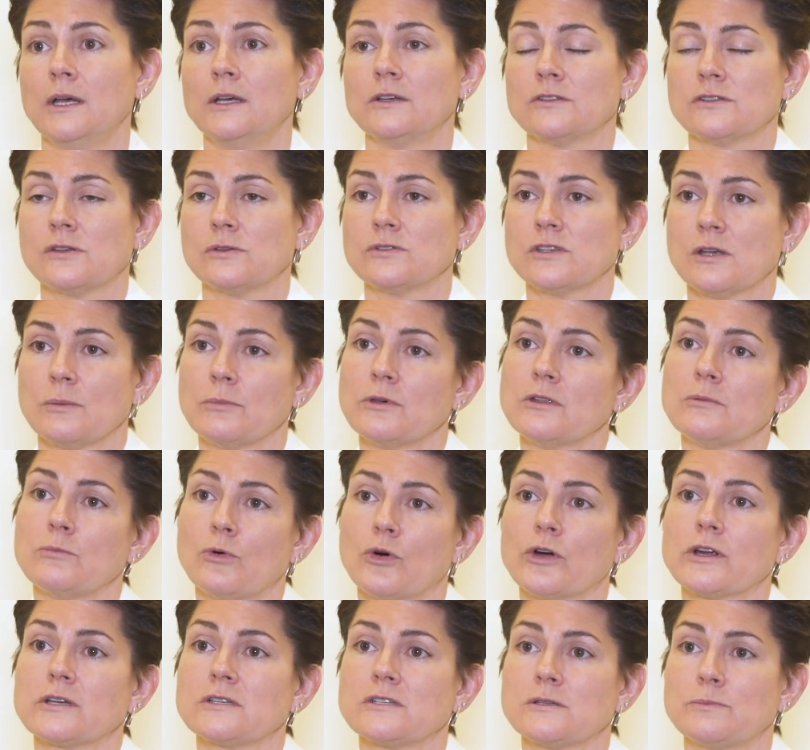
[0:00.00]
So some of the
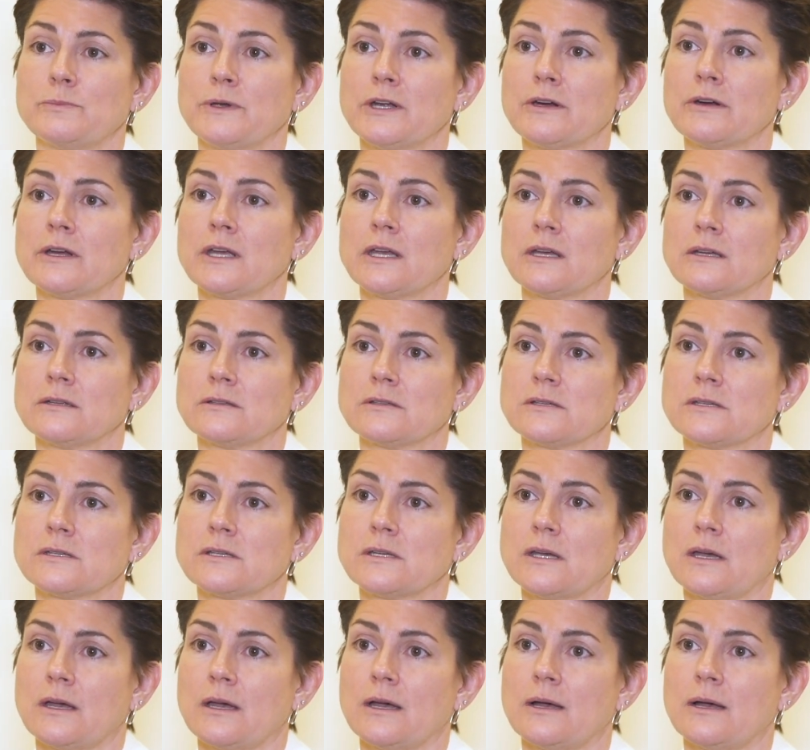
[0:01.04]
more experienced